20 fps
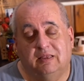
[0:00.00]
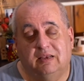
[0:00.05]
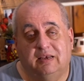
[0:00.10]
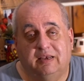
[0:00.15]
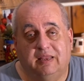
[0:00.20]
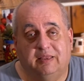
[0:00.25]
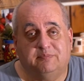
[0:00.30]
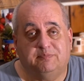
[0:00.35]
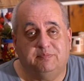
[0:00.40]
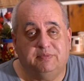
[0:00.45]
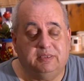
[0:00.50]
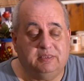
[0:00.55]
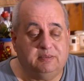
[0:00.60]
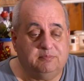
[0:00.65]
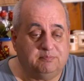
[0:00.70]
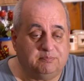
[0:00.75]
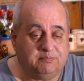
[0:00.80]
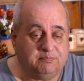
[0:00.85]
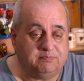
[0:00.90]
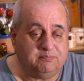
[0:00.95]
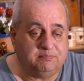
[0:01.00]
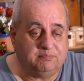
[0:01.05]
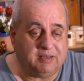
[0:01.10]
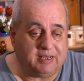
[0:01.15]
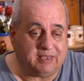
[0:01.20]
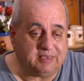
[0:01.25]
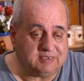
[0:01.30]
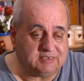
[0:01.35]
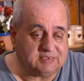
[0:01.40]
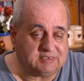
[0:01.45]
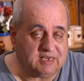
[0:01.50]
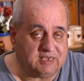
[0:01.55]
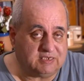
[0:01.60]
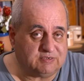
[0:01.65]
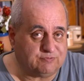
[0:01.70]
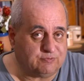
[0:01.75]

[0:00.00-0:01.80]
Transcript: let me buy this lens